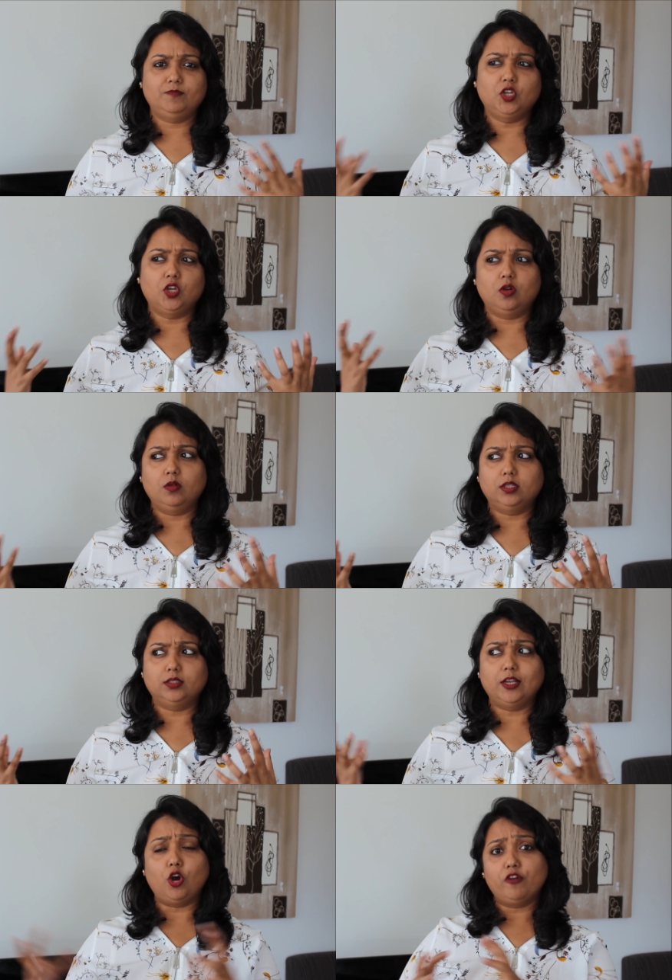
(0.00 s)
you know,
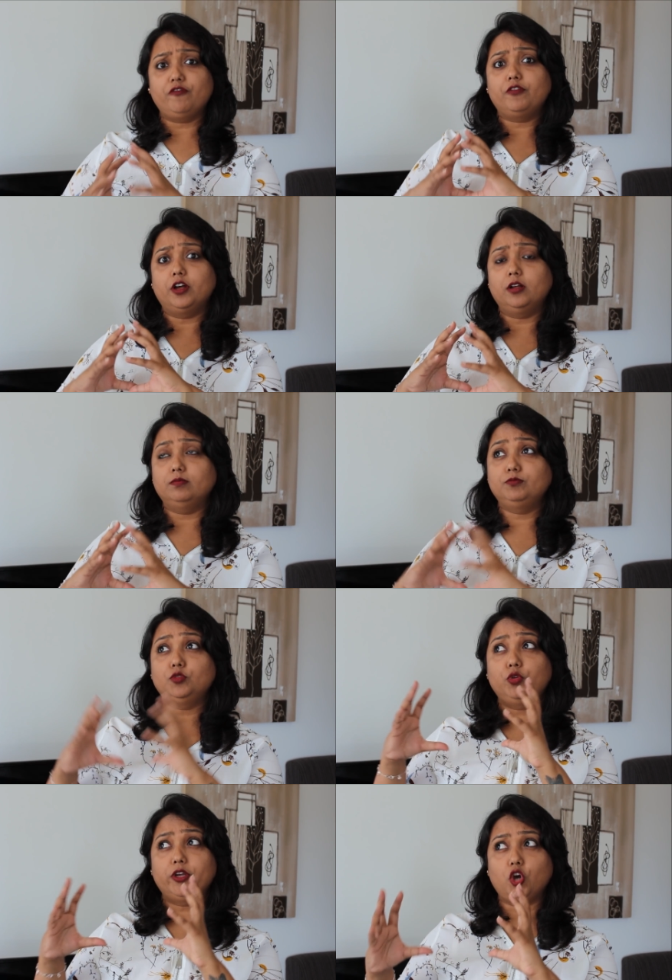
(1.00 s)
there are a lot of
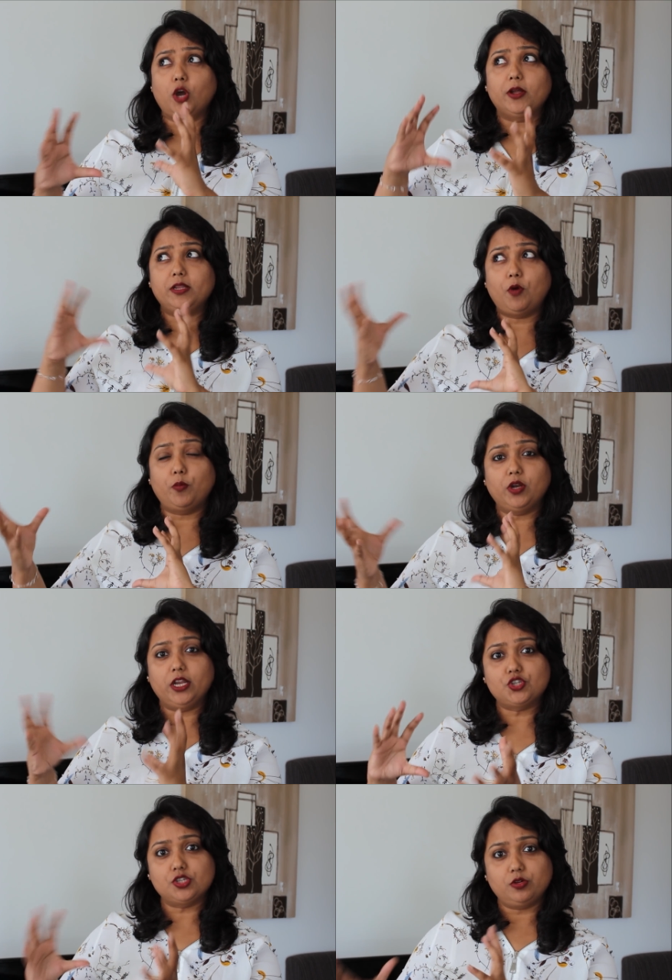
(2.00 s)
you can talk about the
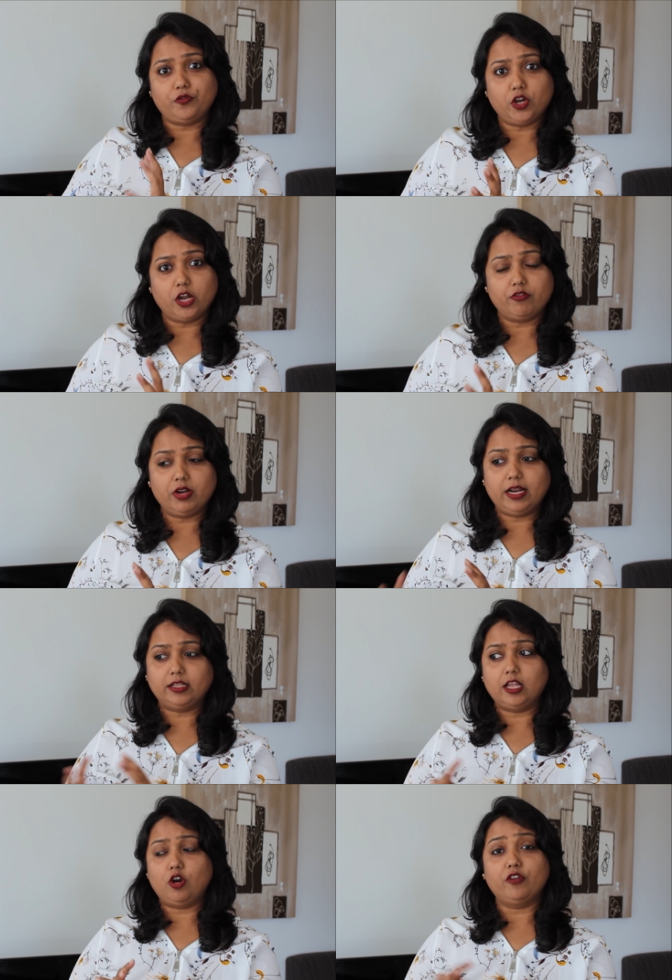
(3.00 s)
population of your country,
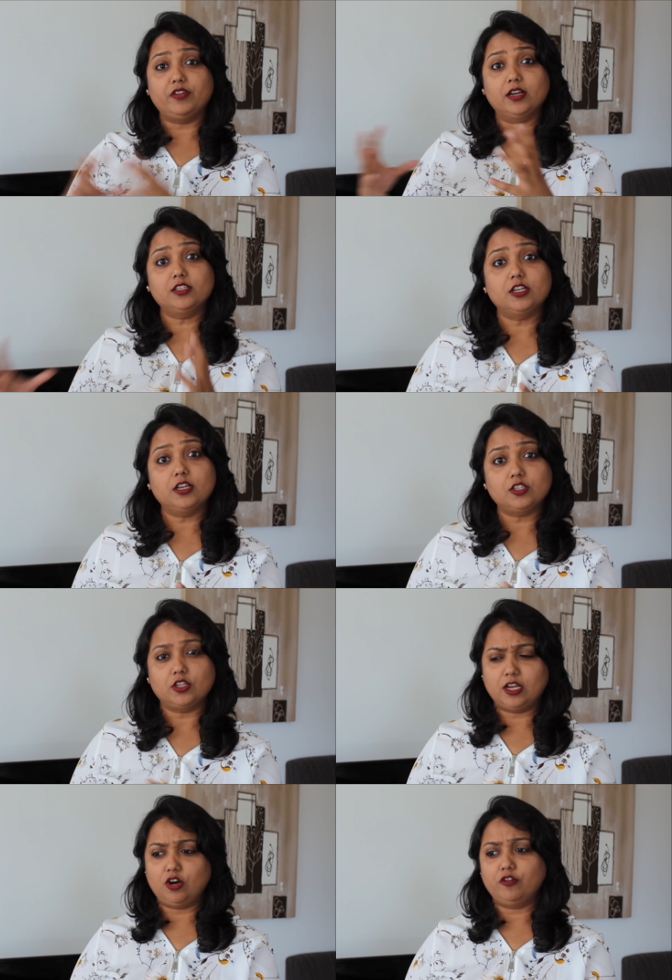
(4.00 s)
like there are a lot of youngsters
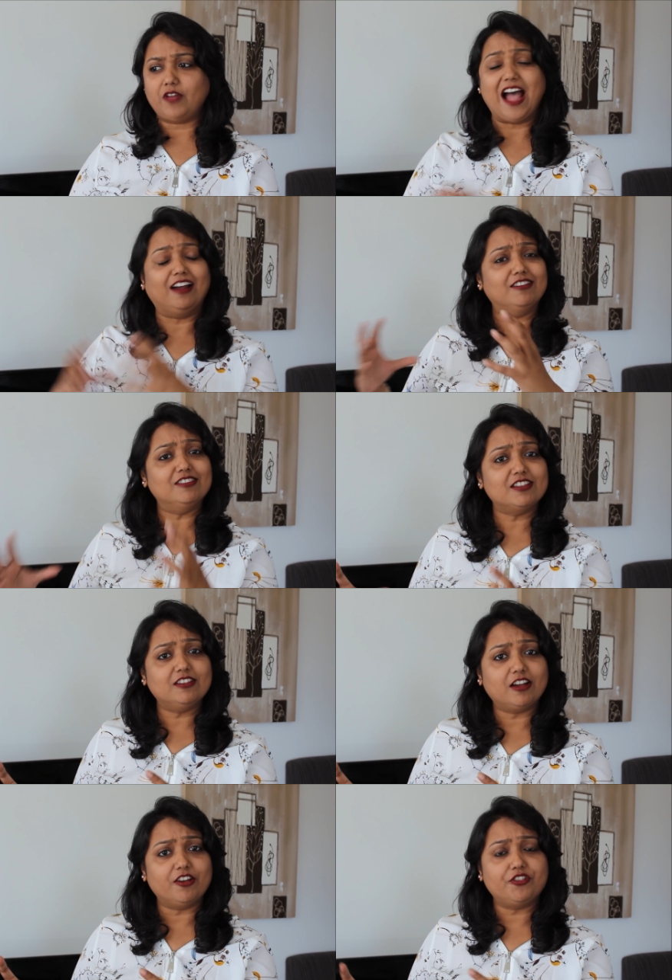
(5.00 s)
or there are a lot of adults in
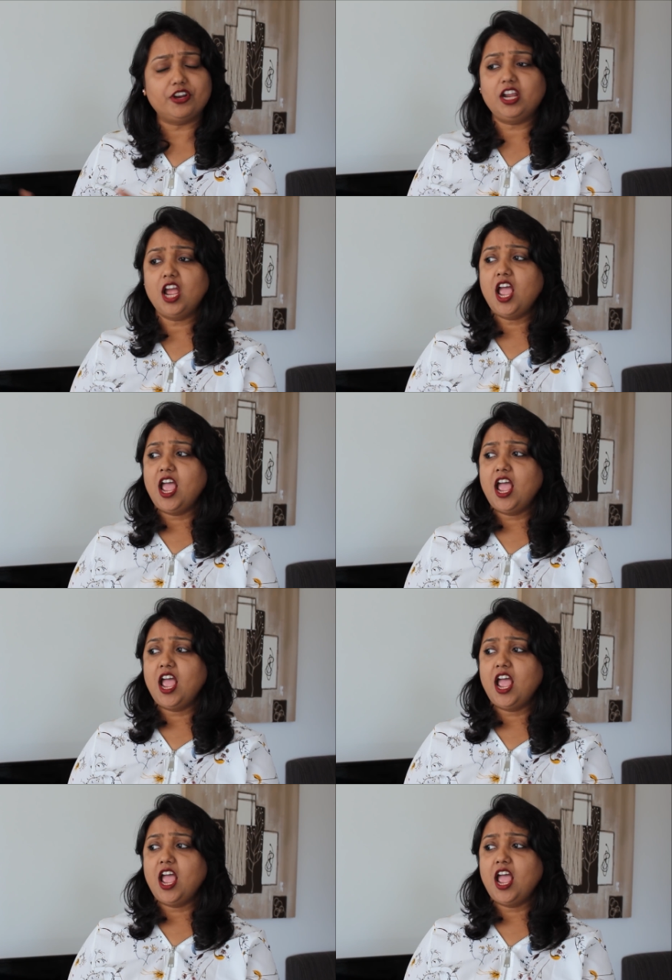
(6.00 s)
the country,